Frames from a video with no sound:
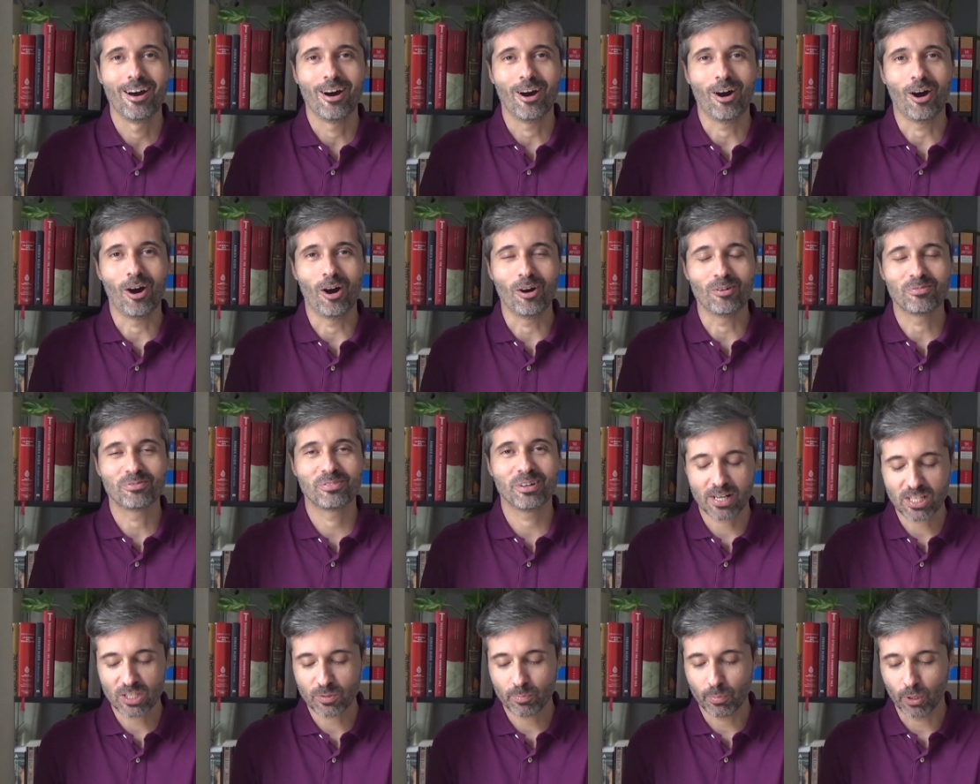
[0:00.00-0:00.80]
of
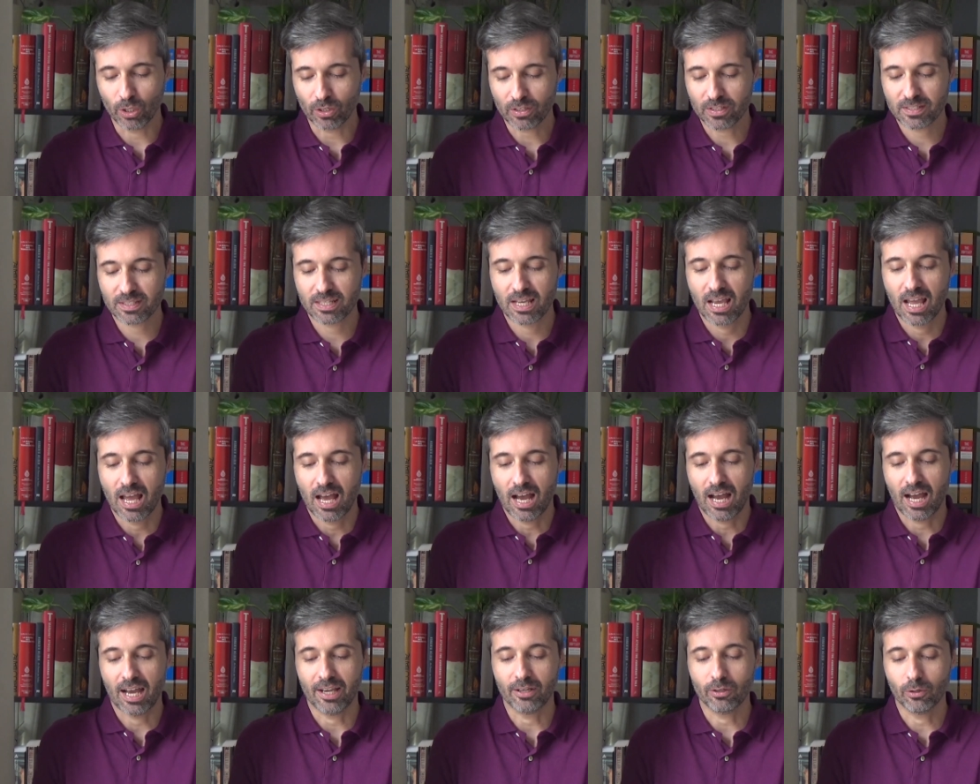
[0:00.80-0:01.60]
French books,
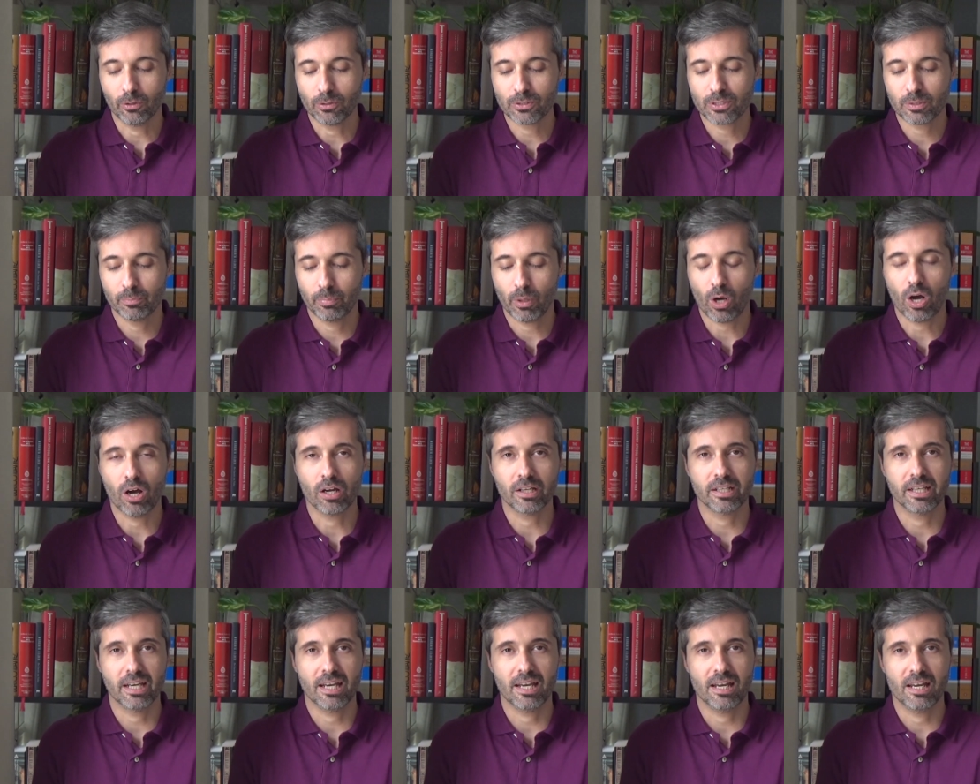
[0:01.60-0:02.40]
I also
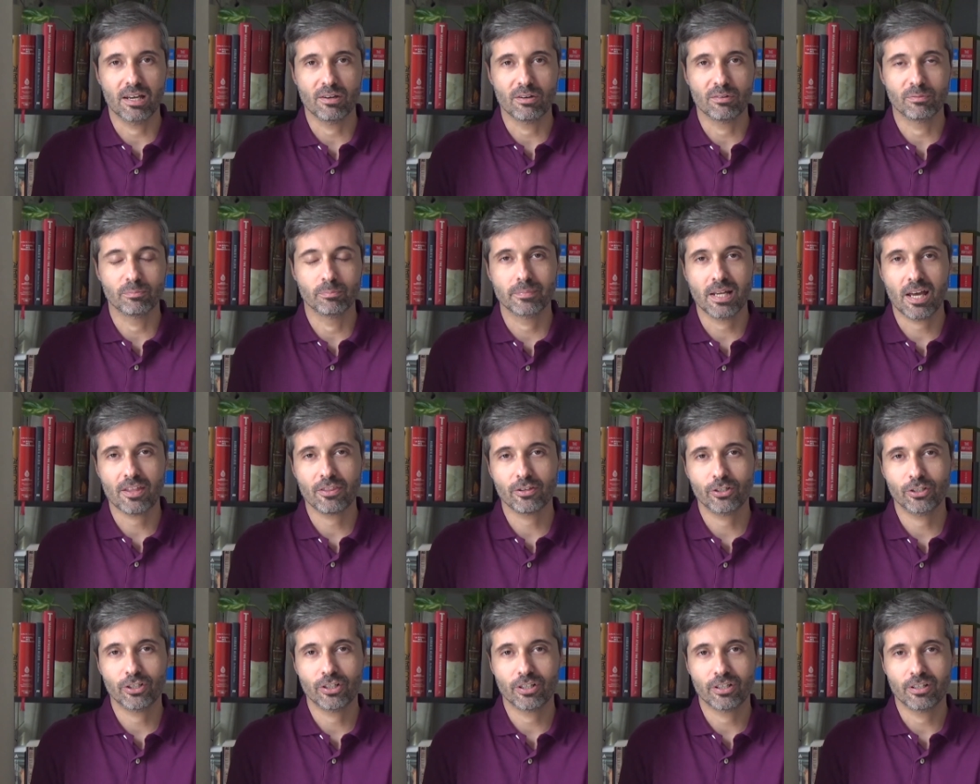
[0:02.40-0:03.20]
bought
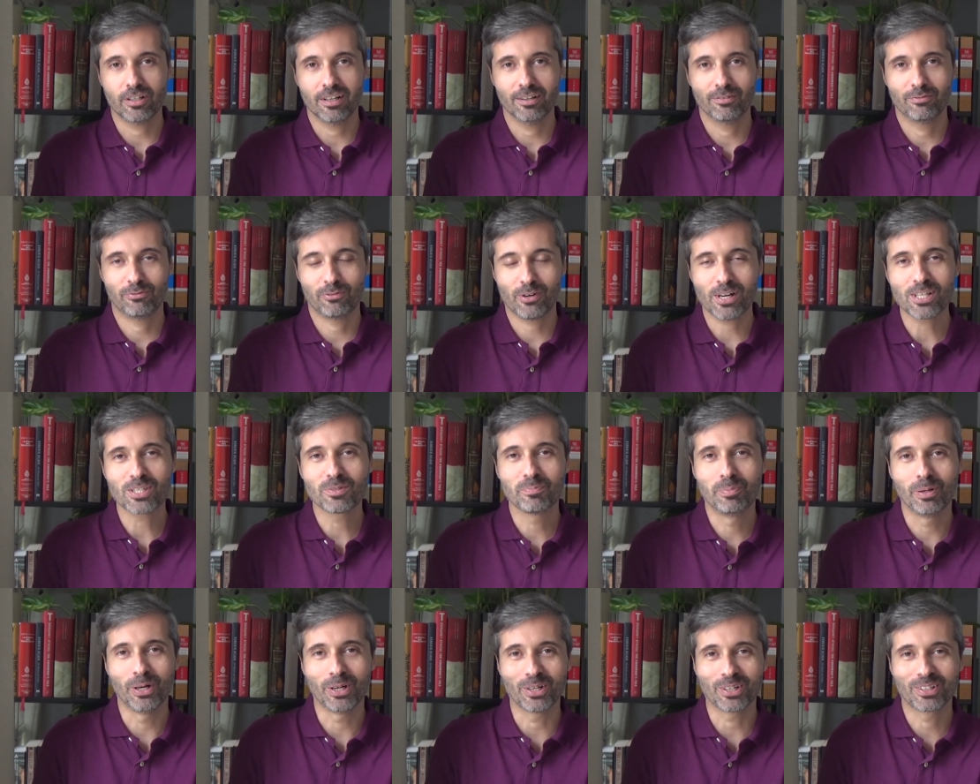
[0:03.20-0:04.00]
a
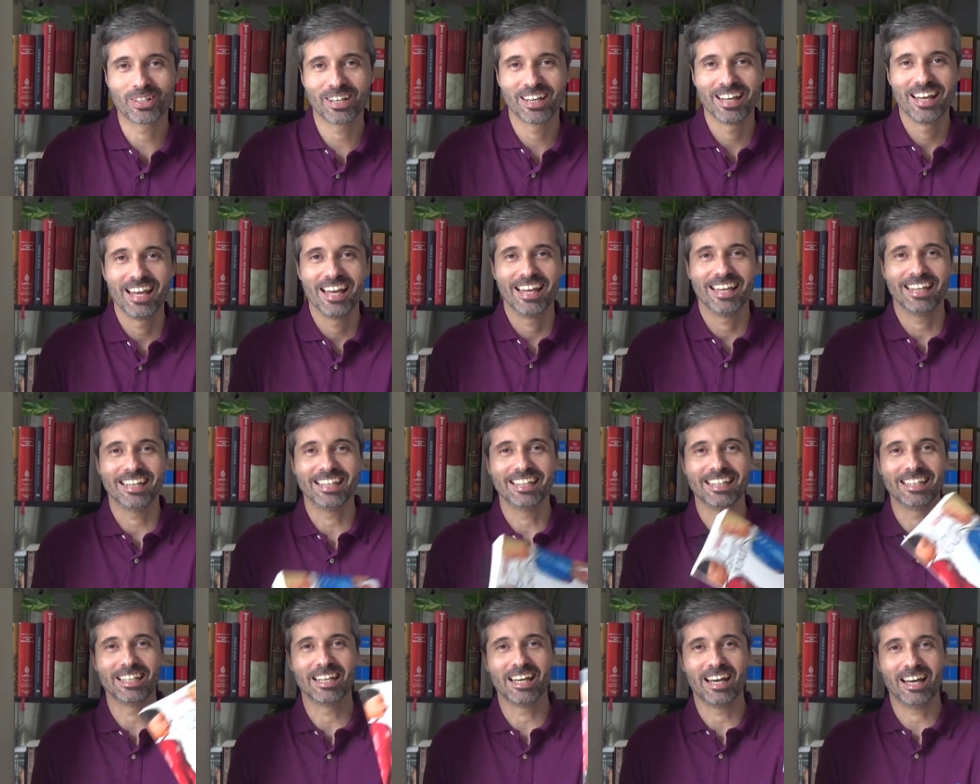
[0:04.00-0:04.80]
French book
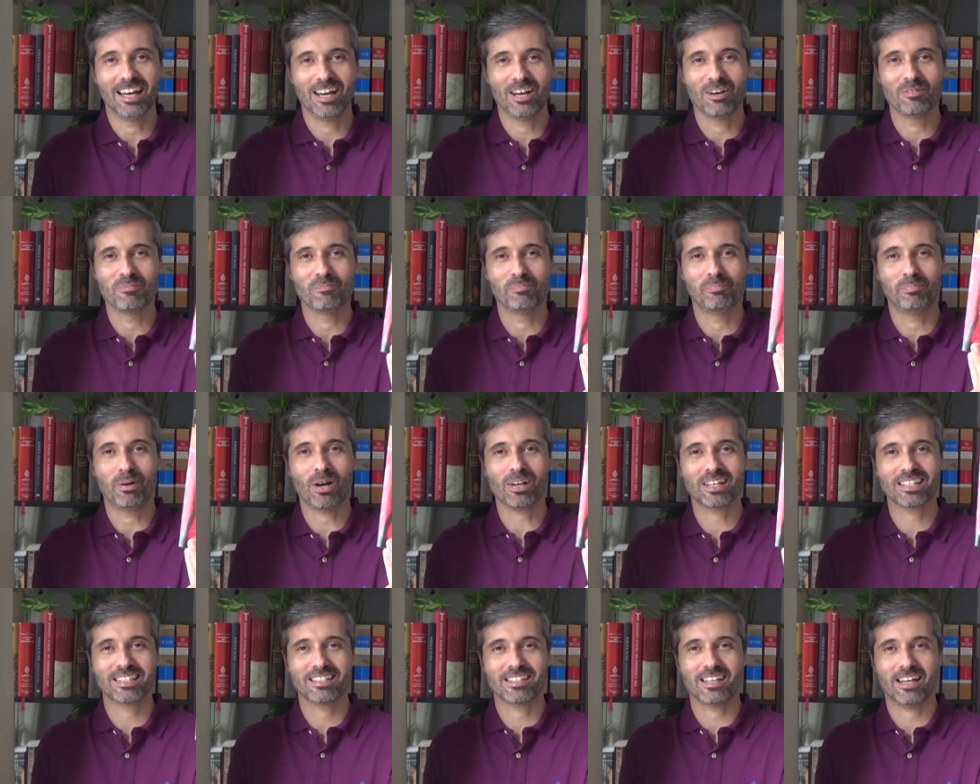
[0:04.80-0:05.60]
in
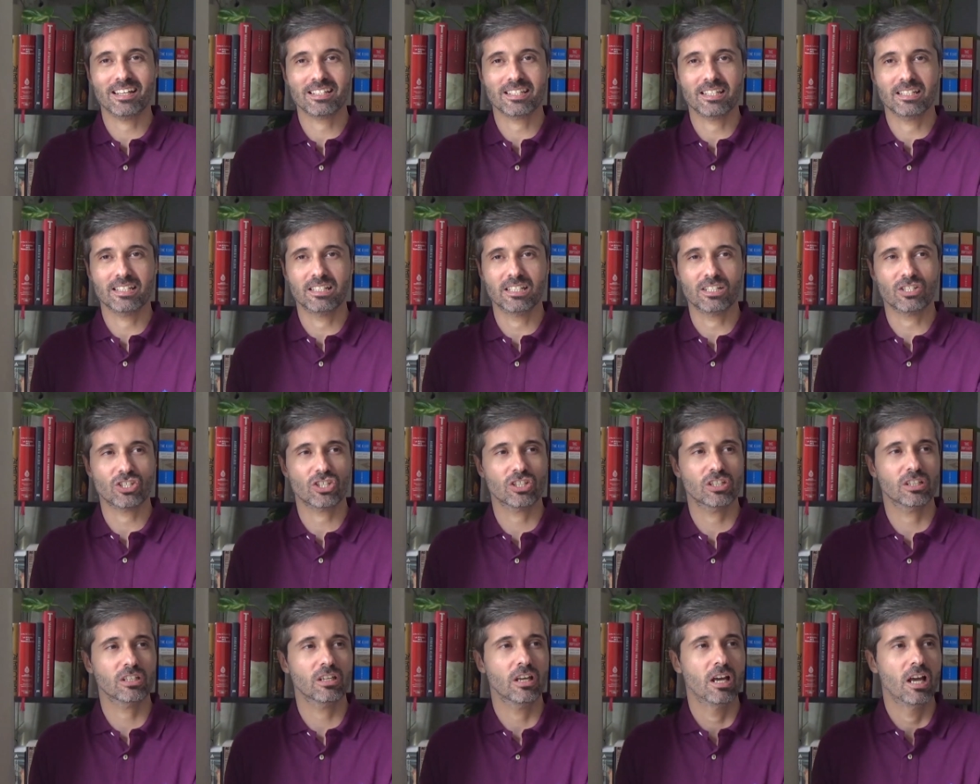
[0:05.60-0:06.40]
pocket-size
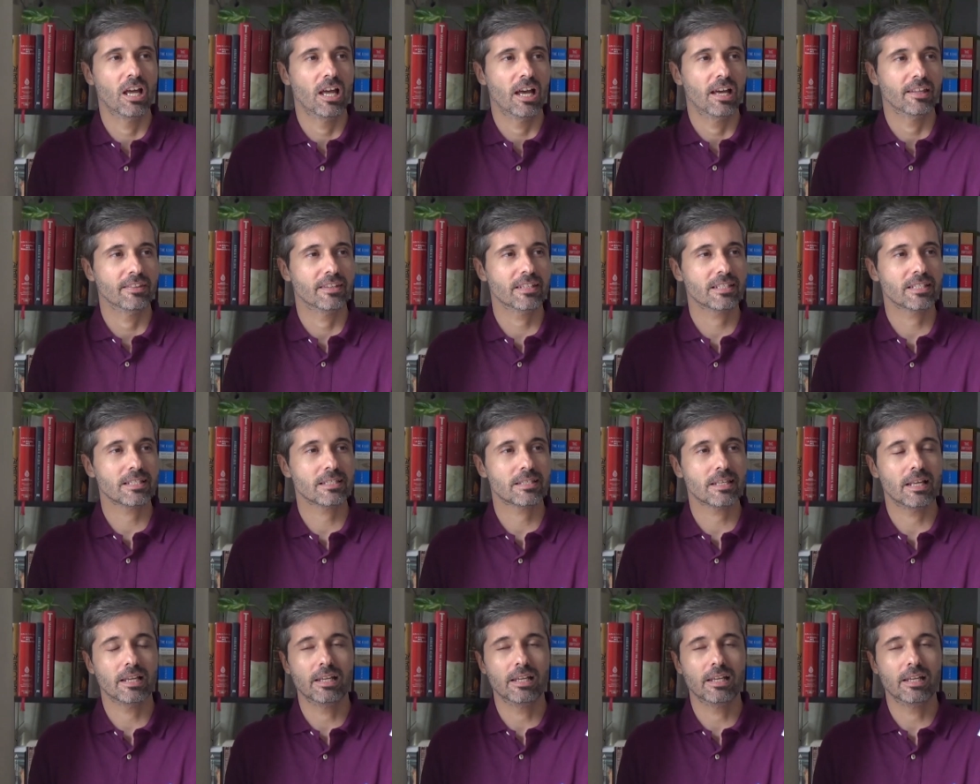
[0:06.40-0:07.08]
edition. This is